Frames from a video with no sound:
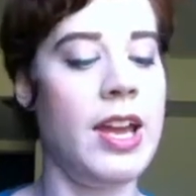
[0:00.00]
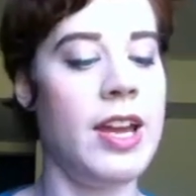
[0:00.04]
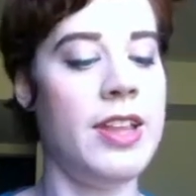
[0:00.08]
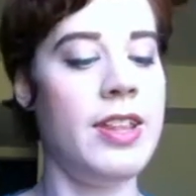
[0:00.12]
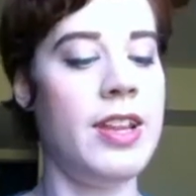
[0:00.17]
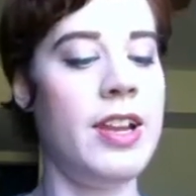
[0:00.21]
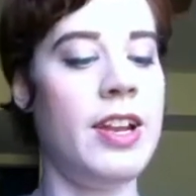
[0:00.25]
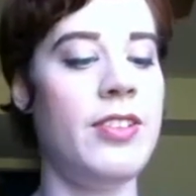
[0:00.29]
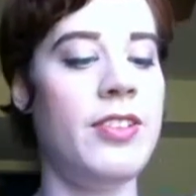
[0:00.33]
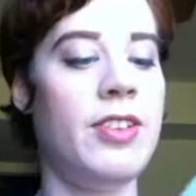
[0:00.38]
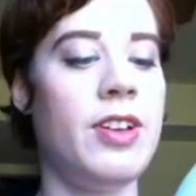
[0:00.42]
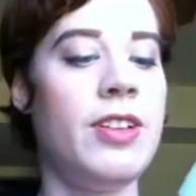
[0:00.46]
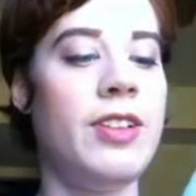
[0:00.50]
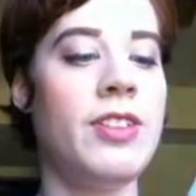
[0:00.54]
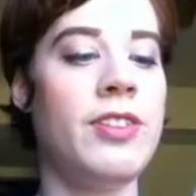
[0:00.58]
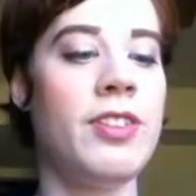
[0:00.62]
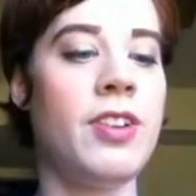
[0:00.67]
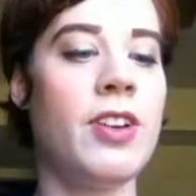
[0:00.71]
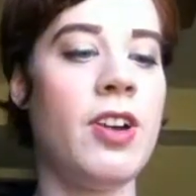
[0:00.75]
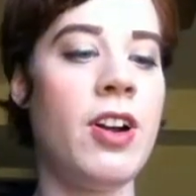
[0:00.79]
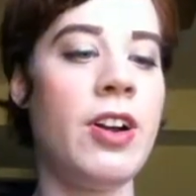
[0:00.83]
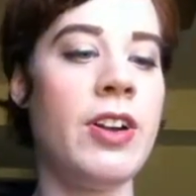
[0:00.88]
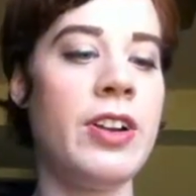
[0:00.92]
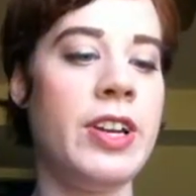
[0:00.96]
And then I saw this
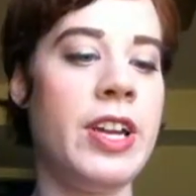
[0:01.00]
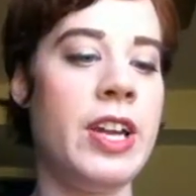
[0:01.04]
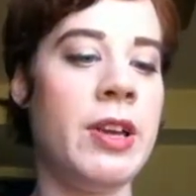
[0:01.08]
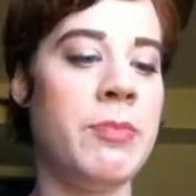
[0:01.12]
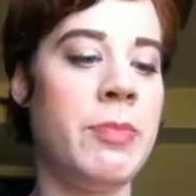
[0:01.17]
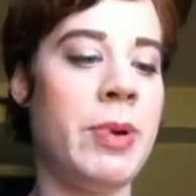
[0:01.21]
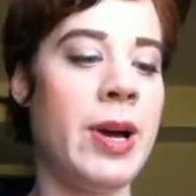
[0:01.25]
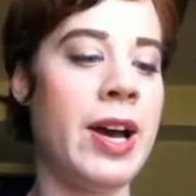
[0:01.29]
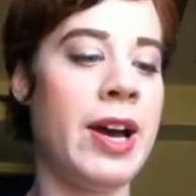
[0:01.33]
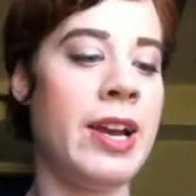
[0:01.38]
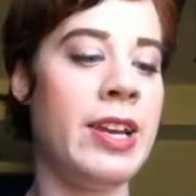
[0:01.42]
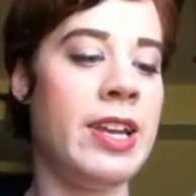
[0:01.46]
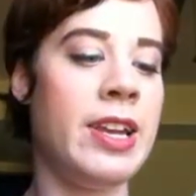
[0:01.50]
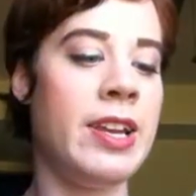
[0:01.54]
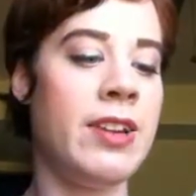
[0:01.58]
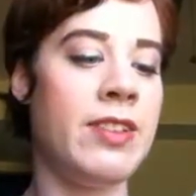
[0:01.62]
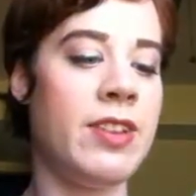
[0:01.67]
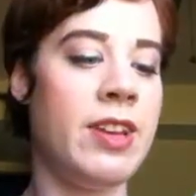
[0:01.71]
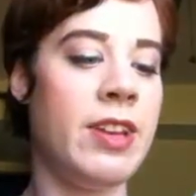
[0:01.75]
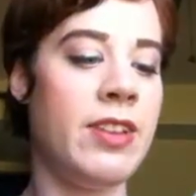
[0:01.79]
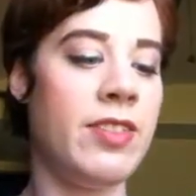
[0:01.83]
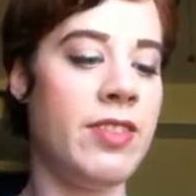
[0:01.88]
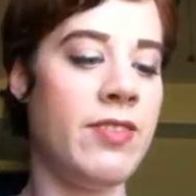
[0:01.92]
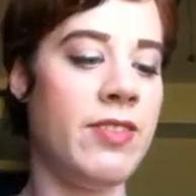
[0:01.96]
Garnier Body
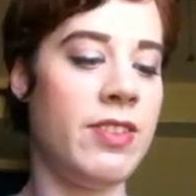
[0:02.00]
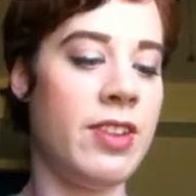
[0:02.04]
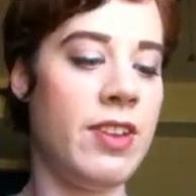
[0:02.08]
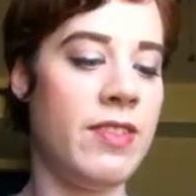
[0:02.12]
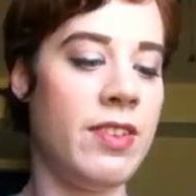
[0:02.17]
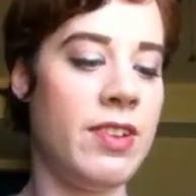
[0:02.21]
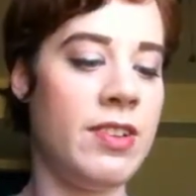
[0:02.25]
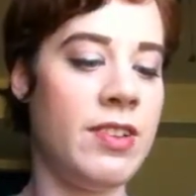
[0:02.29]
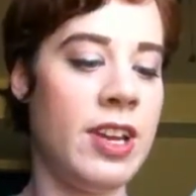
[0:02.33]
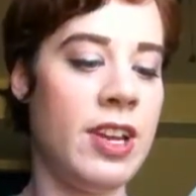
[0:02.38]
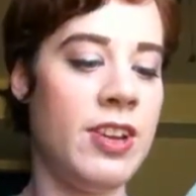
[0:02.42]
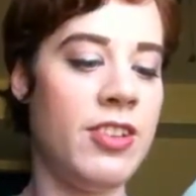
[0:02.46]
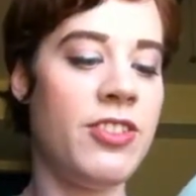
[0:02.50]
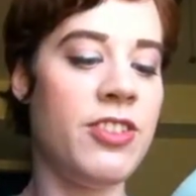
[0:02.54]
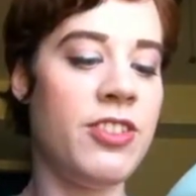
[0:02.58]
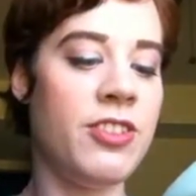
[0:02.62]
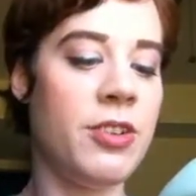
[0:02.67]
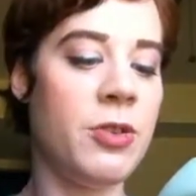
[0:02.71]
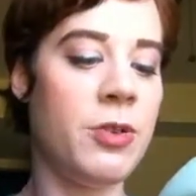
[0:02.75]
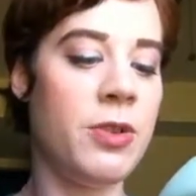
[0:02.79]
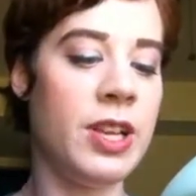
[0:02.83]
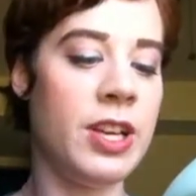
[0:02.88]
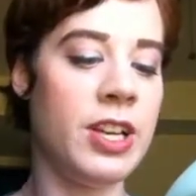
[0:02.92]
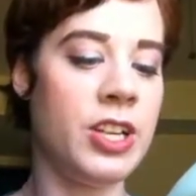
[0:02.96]
Intensive 7 Days
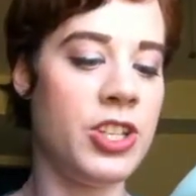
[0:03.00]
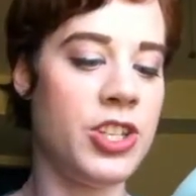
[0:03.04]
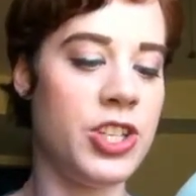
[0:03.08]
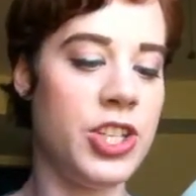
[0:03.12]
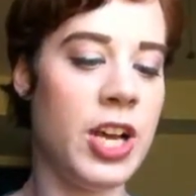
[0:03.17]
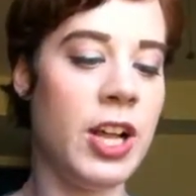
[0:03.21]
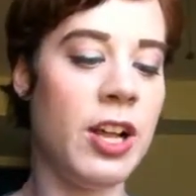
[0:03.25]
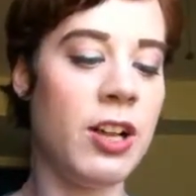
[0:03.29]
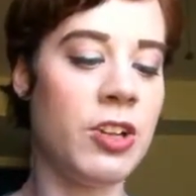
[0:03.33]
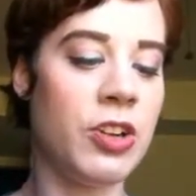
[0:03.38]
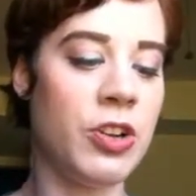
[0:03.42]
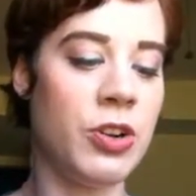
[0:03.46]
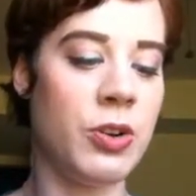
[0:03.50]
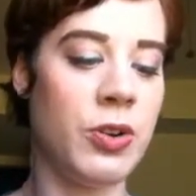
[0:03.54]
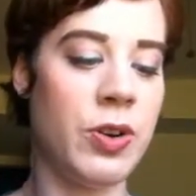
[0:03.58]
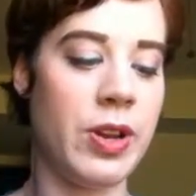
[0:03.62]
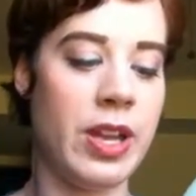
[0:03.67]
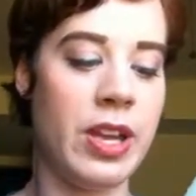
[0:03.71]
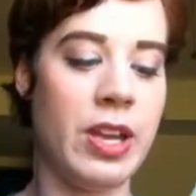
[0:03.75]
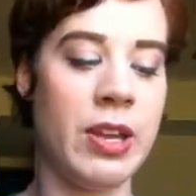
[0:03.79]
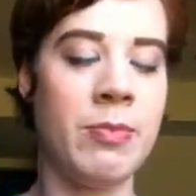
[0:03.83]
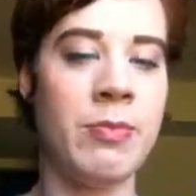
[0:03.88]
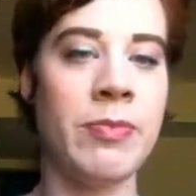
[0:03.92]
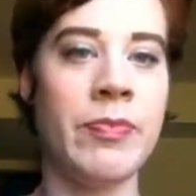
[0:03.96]
Soothing Gel
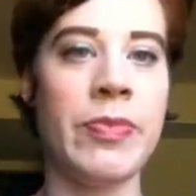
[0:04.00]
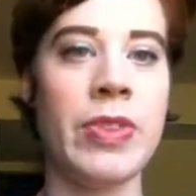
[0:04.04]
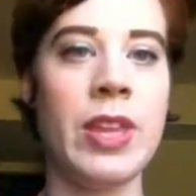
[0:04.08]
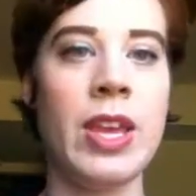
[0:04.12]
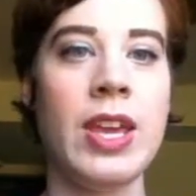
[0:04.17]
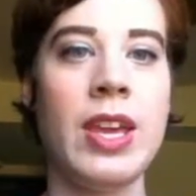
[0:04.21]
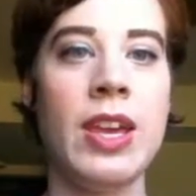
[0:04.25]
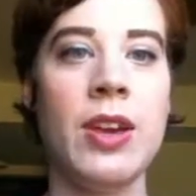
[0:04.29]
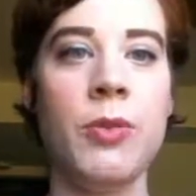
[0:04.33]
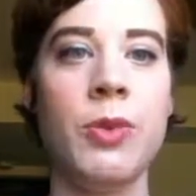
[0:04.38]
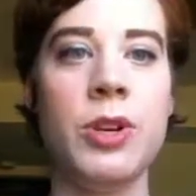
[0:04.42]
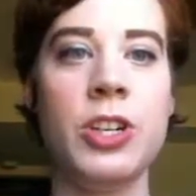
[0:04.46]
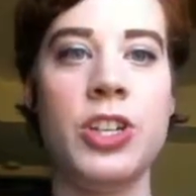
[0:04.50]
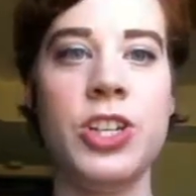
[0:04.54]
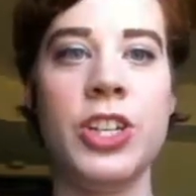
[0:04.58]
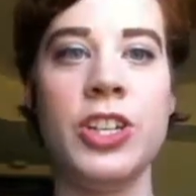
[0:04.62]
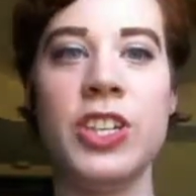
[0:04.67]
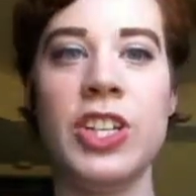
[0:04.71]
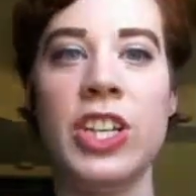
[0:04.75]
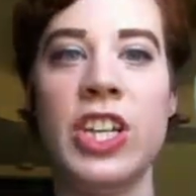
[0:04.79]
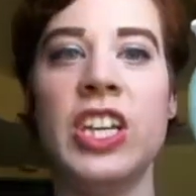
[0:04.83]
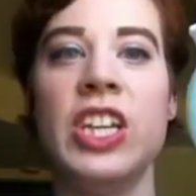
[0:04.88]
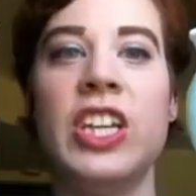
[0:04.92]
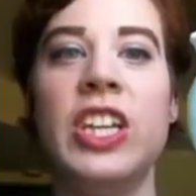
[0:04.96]
Cream, which
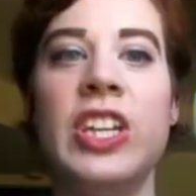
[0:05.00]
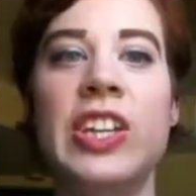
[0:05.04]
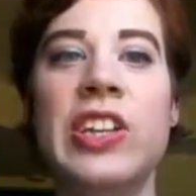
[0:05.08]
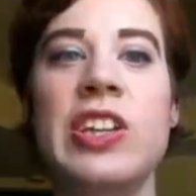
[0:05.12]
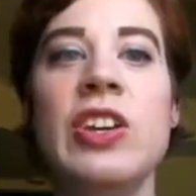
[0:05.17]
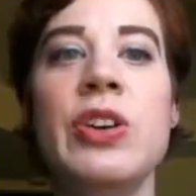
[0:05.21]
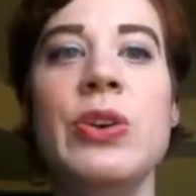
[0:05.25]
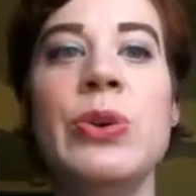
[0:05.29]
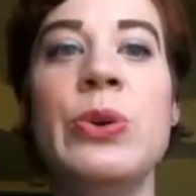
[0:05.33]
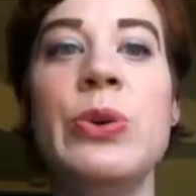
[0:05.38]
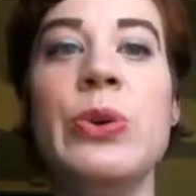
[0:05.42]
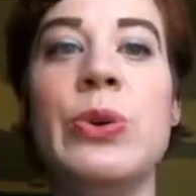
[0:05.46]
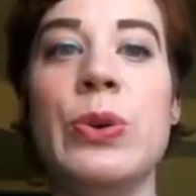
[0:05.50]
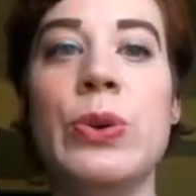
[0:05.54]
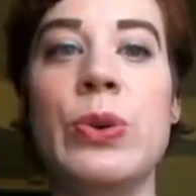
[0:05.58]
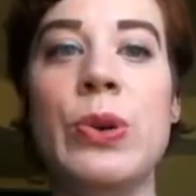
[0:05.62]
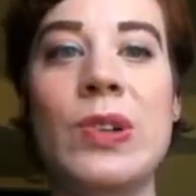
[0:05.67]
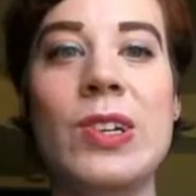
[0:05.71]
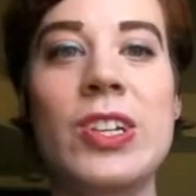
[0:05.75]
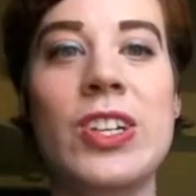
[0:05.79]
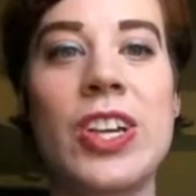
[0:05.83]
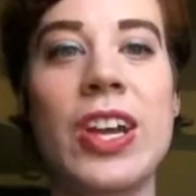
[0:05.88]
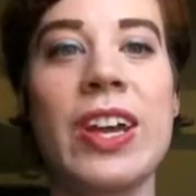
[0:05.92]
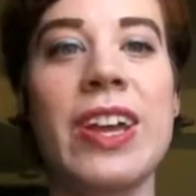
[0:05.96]
is
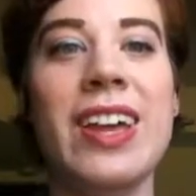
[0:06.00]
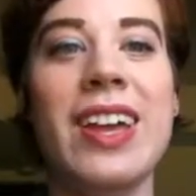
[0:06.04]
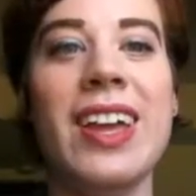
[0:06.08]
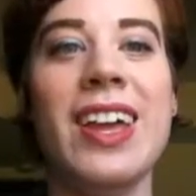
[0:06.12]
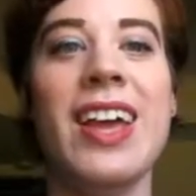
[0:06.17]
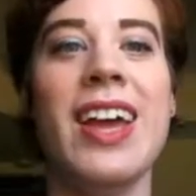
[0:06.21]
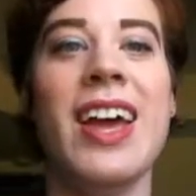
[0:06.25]
huge.